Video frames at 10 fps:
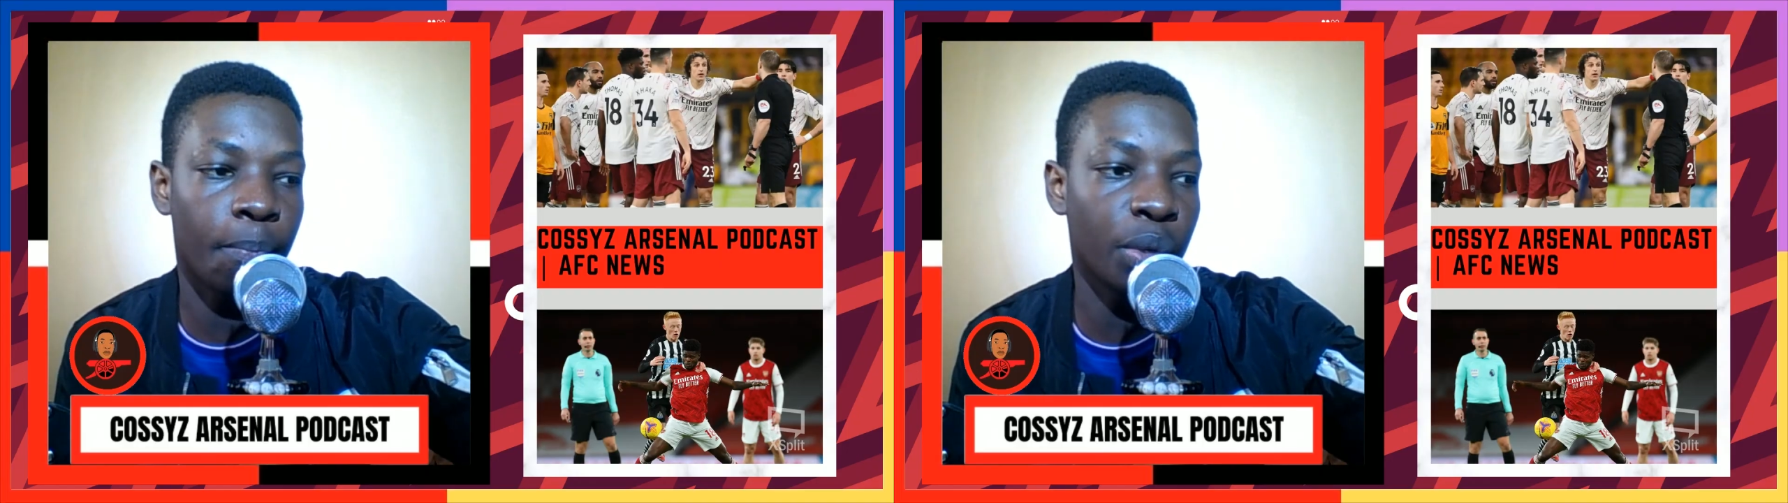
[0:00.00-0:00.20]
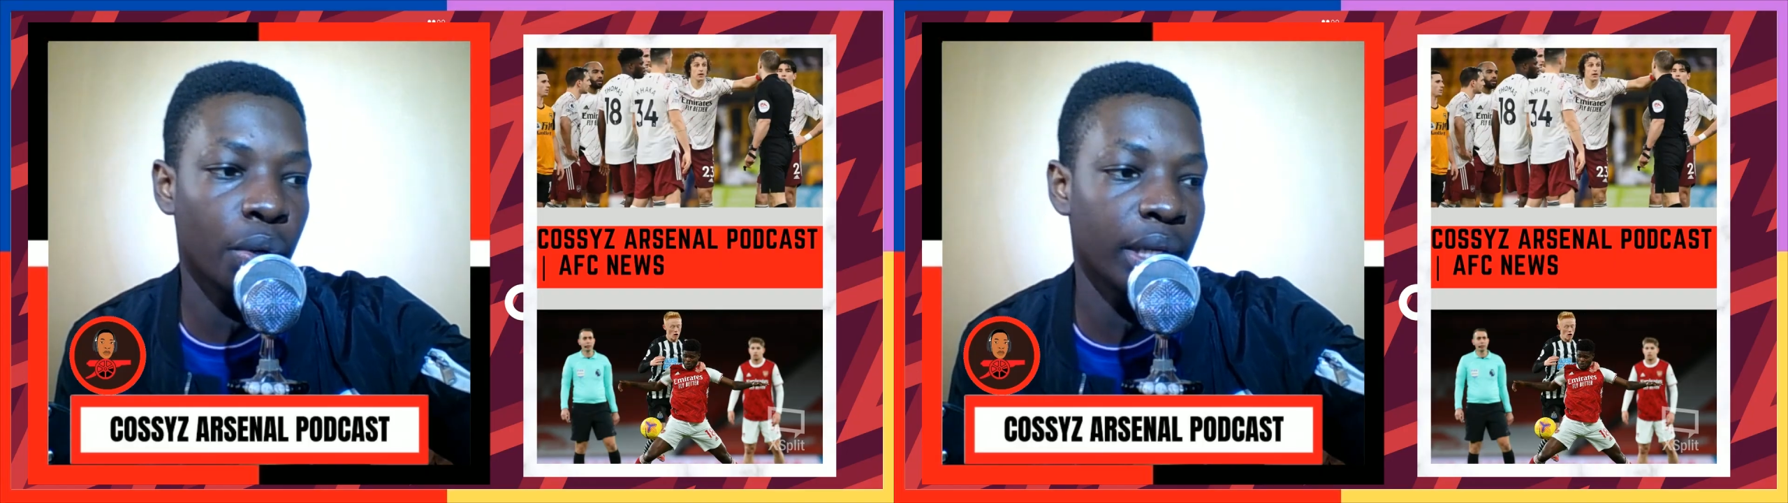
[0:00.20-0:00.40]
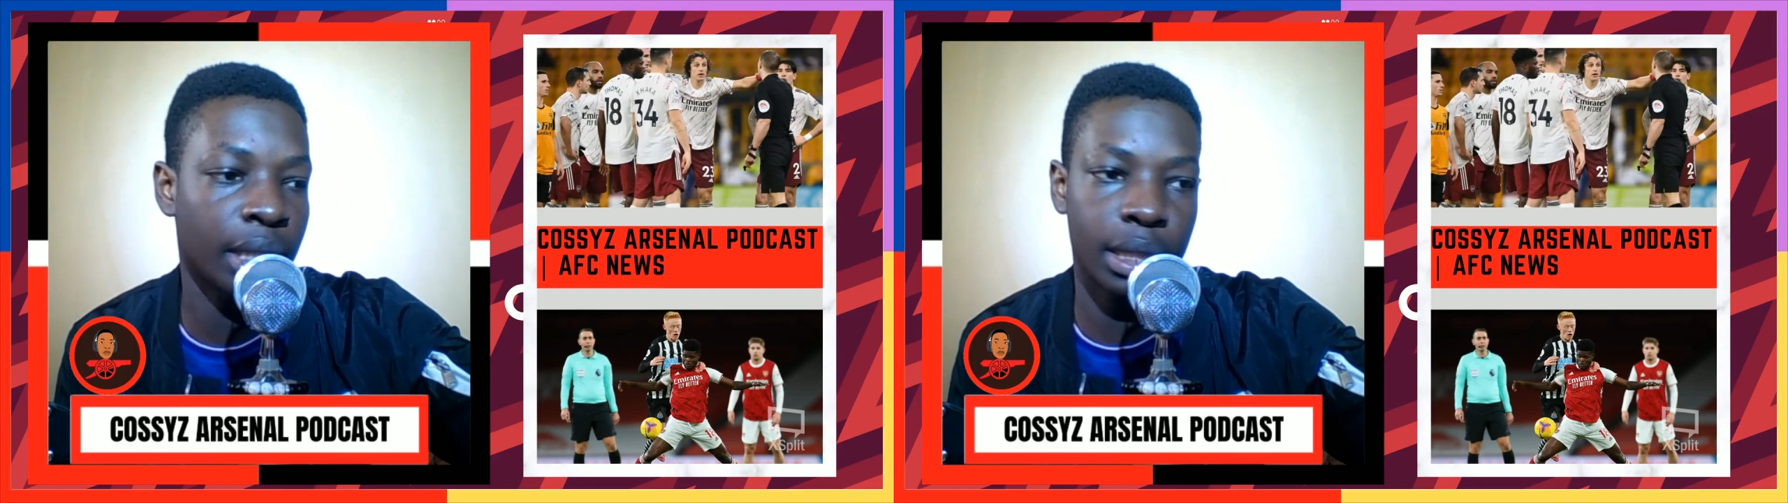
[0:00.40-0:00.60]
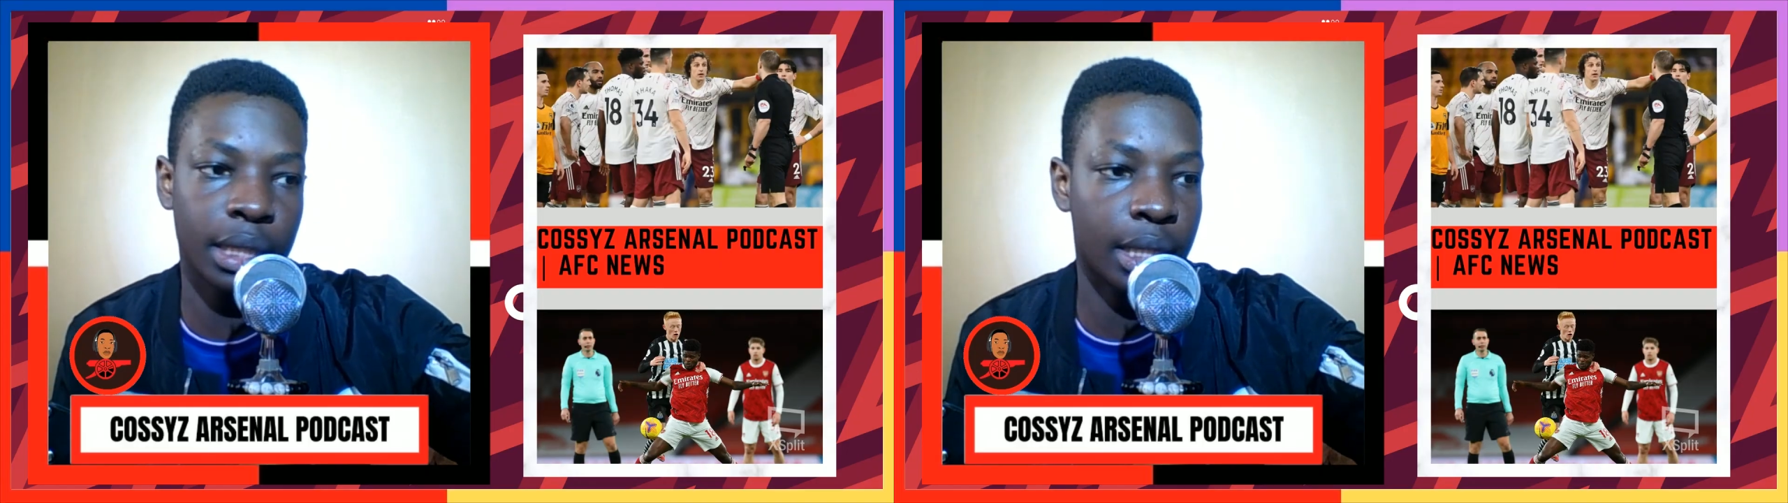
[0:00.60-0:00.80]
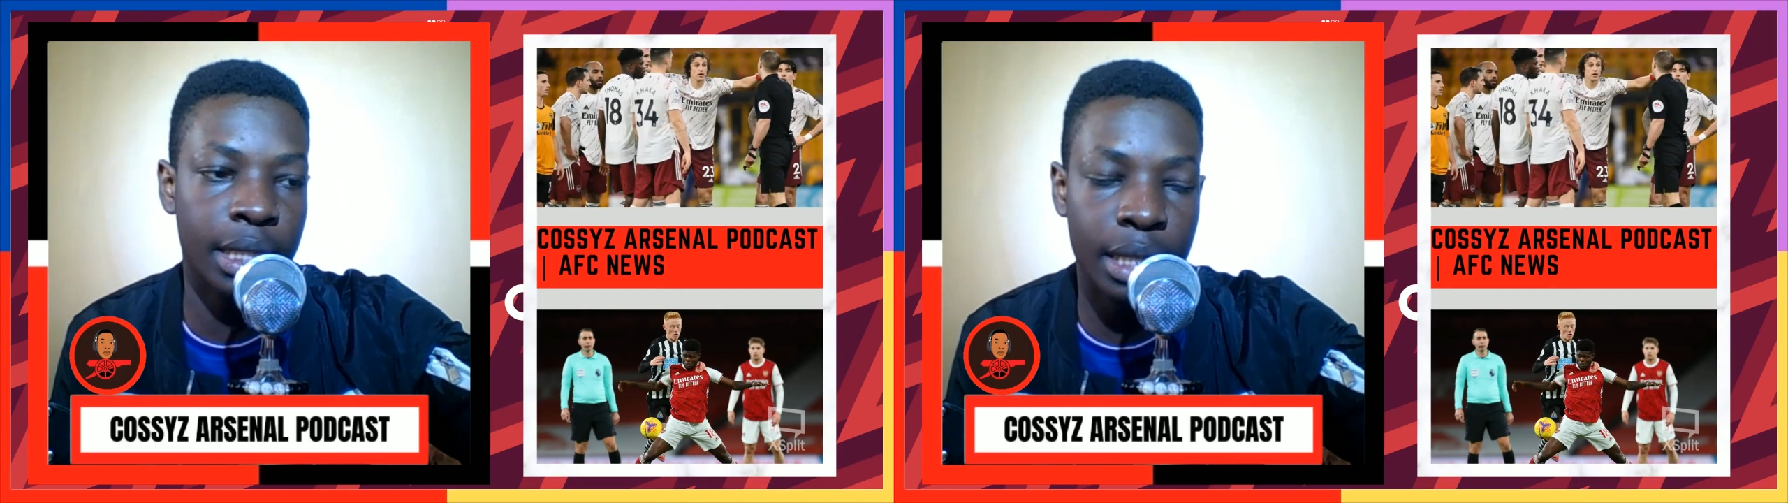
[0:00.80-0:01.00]
you know, it's,
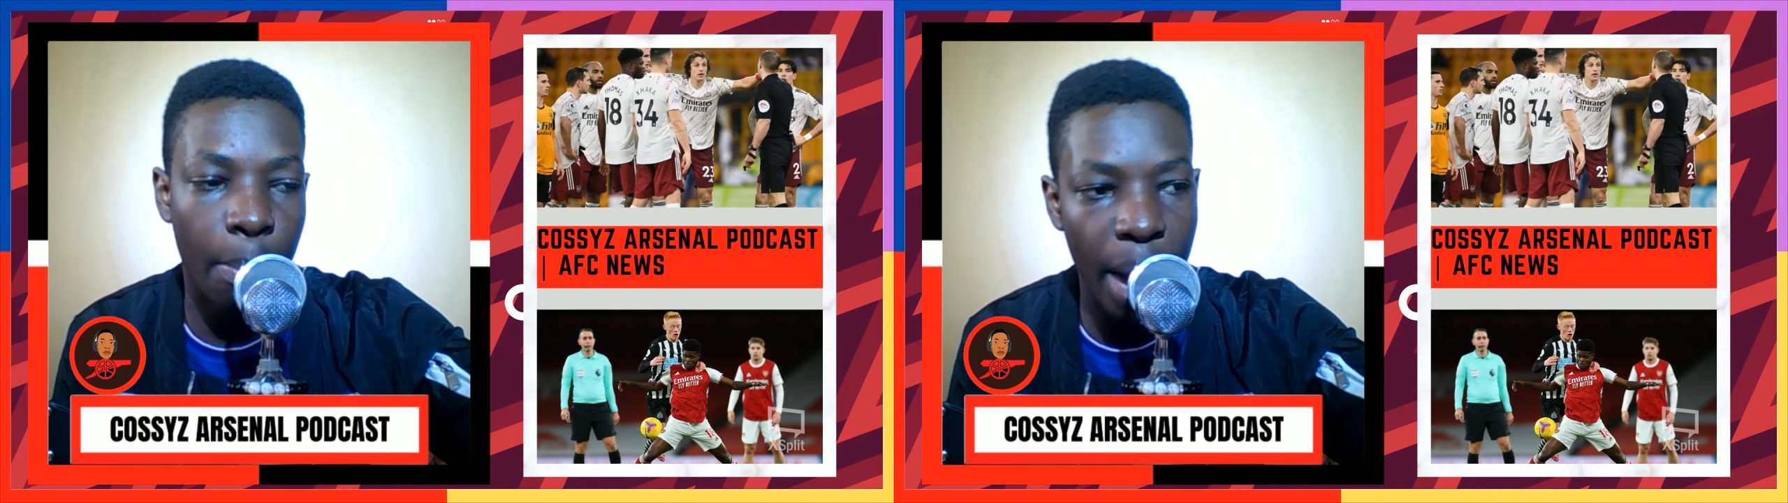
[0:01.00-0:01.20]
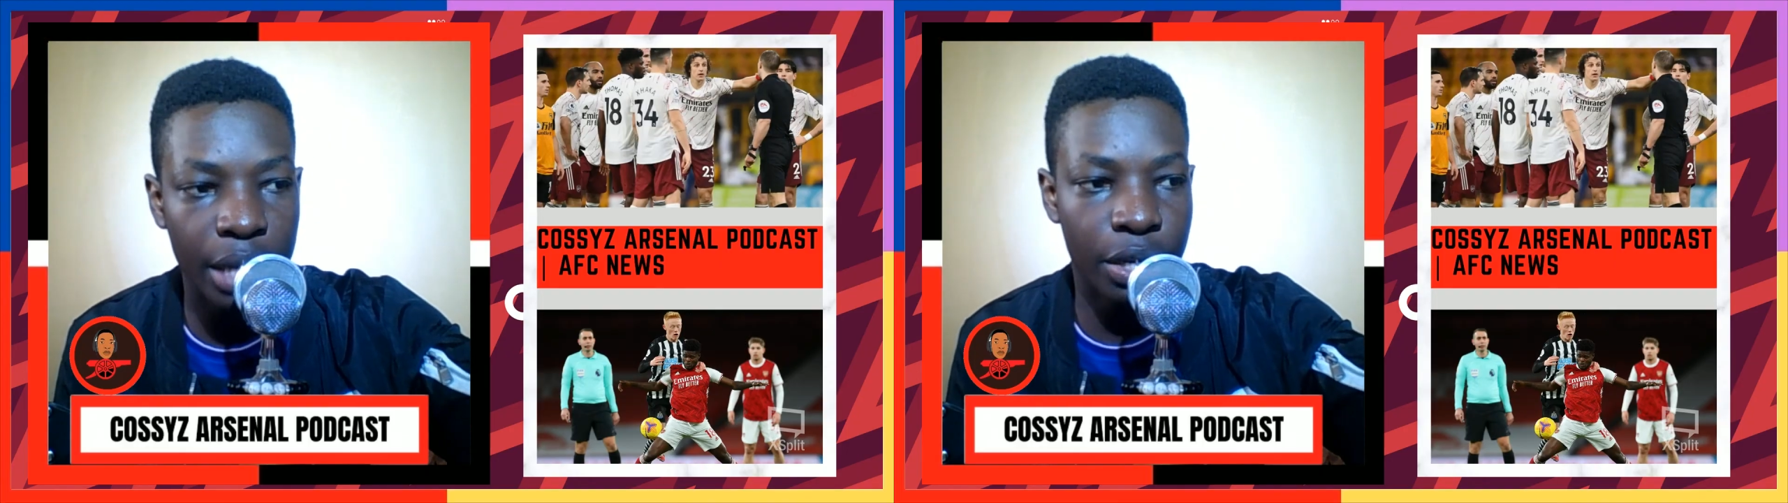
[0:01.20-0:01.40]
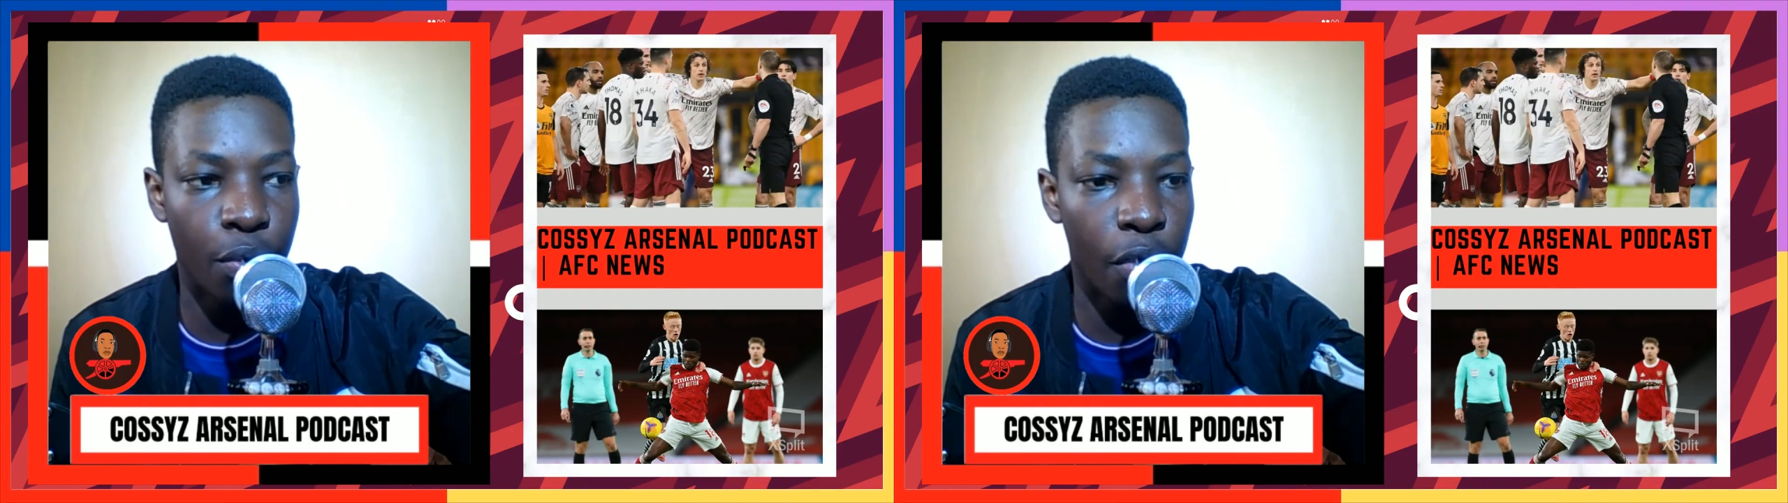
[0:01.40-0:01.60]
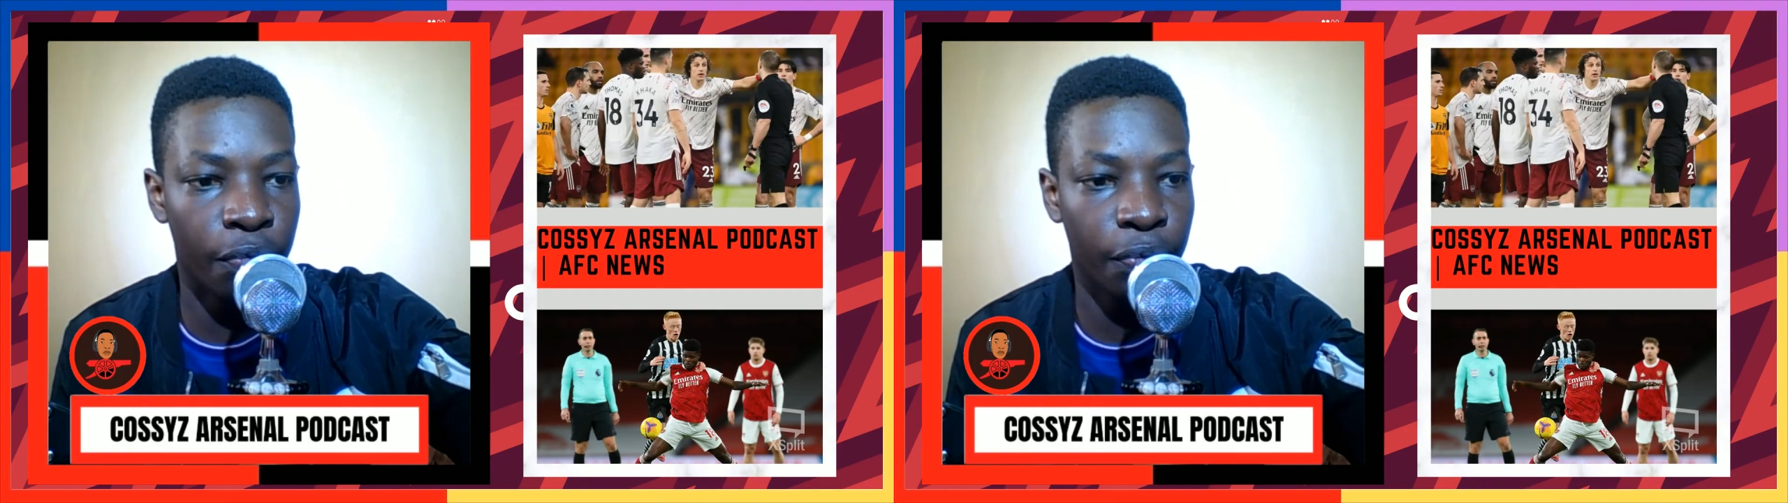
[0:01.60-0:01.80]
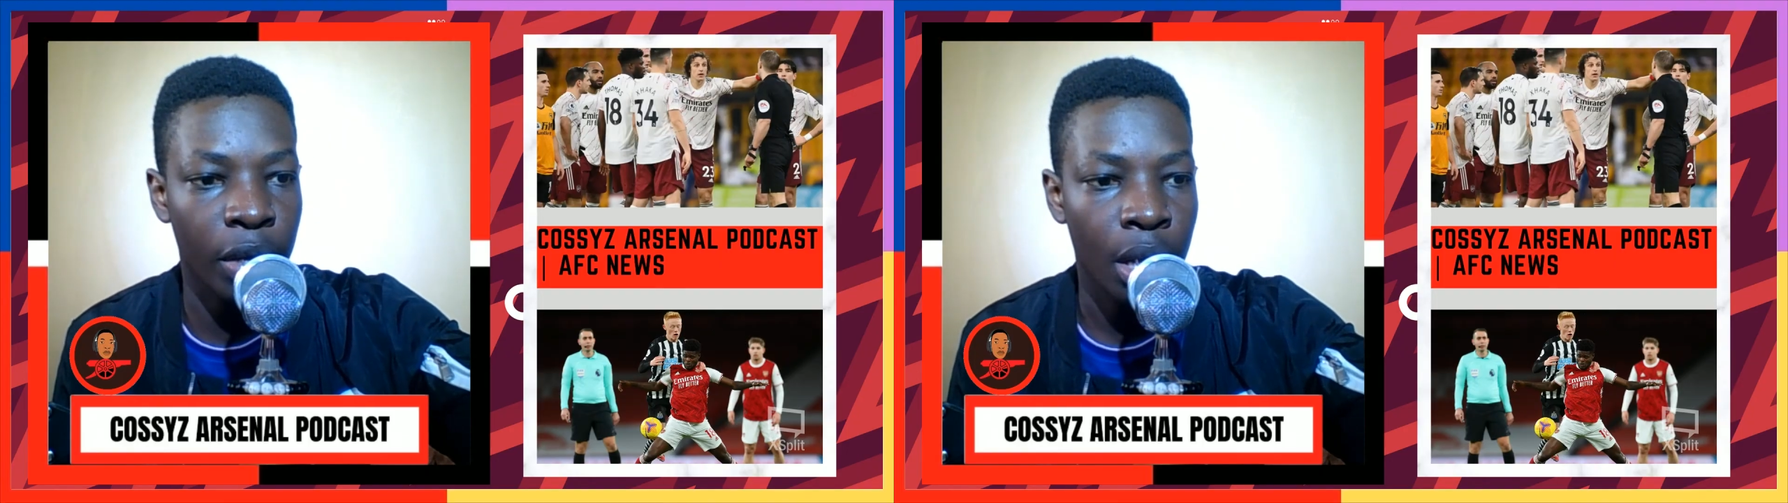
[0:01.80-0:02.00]
it's, it's a matter of